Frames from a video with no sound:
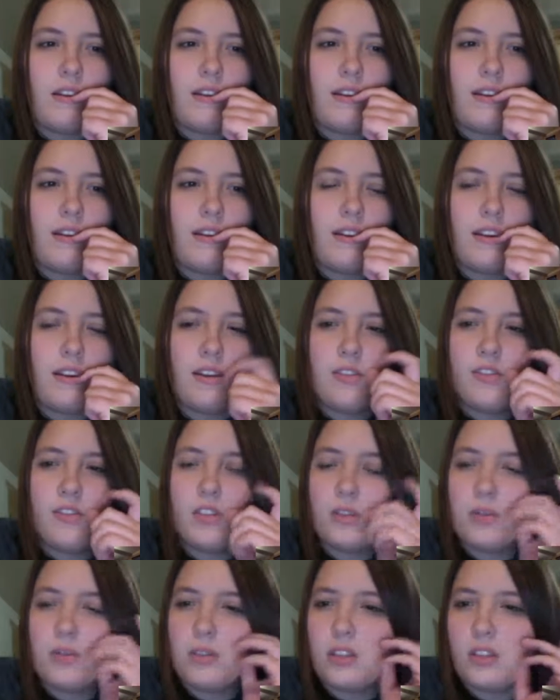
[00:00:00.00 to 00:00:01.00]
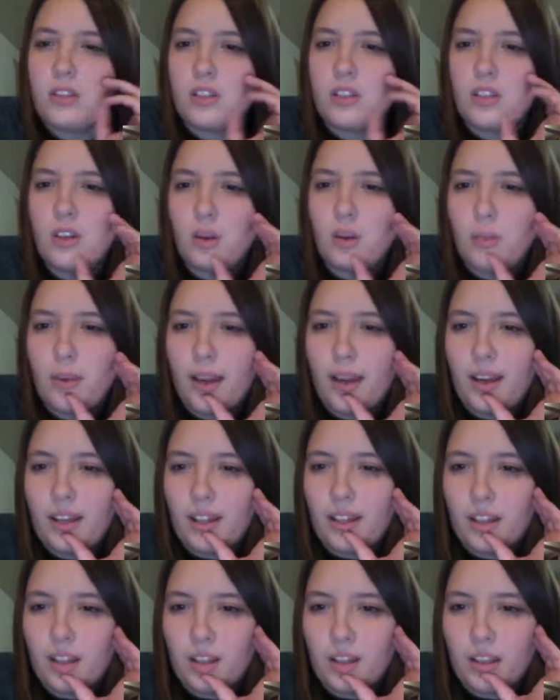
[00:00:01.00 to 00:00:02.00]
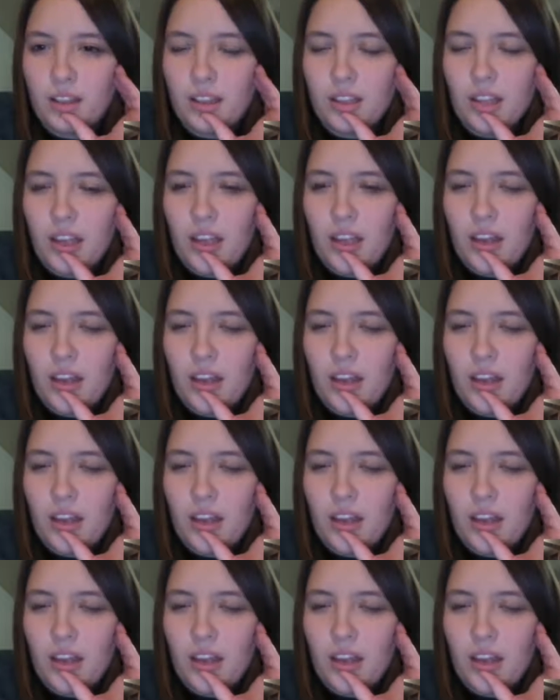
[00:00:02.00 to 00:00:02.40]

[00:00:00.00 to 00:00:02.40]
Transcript: if she was to go back and look at that,